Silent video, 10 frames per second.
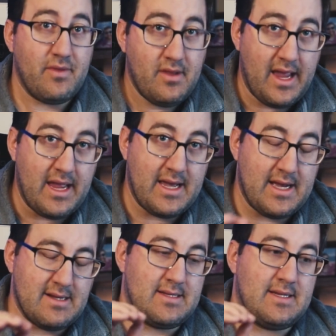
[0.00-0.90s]

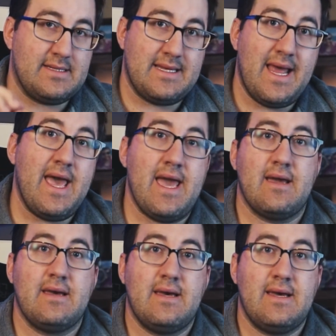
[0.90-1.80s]
And today,
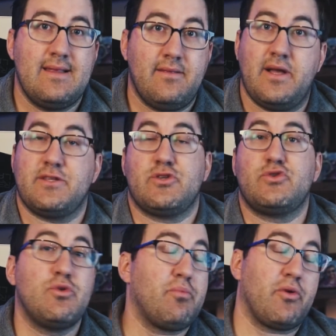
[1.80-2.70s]
that's
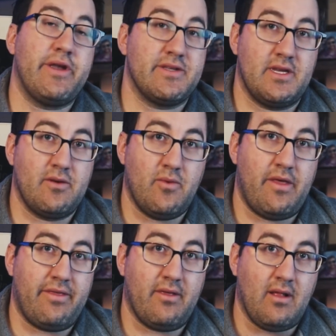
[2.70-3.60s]
super easy
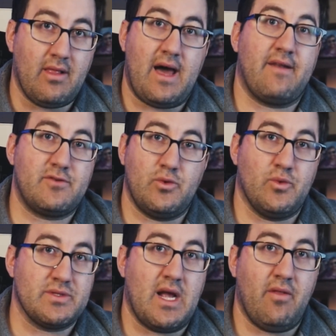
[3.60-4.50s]
with a lot of
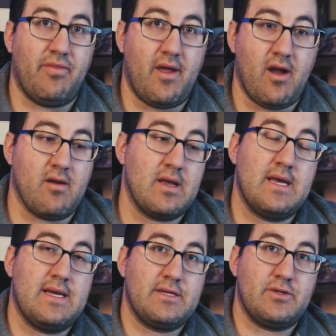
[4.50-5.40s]
tools out there
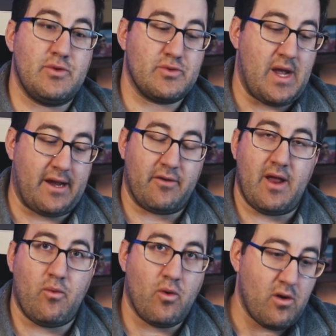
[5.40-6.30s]
to track your net
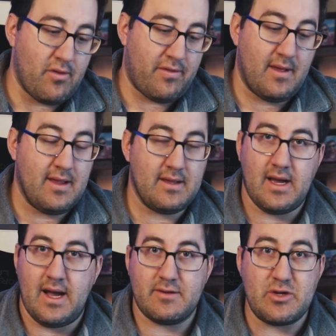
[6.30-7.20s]
worth,
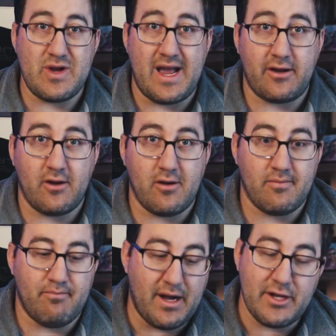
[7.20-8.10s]
to track your
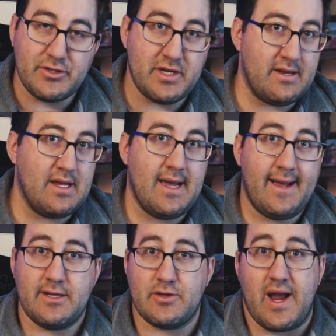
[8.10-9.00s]
budget,
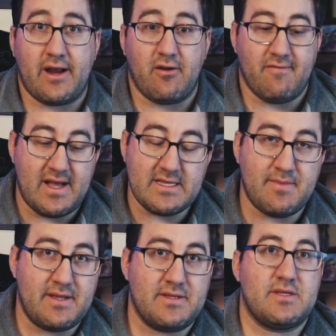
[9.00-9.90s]
to track your
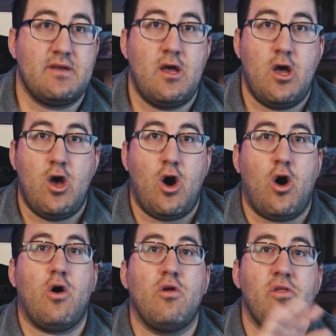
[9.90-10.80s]
investments.
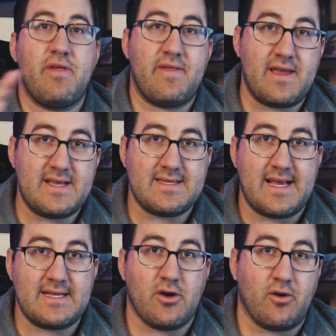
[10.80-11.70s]
All of these
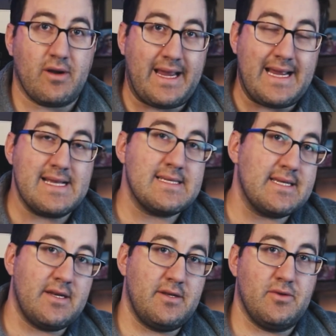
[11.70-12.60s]
things are easy to
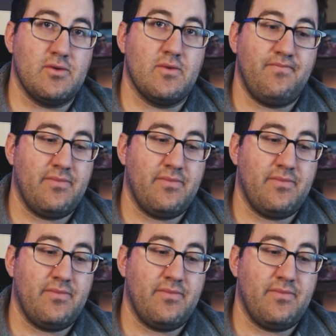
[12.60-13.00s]
do.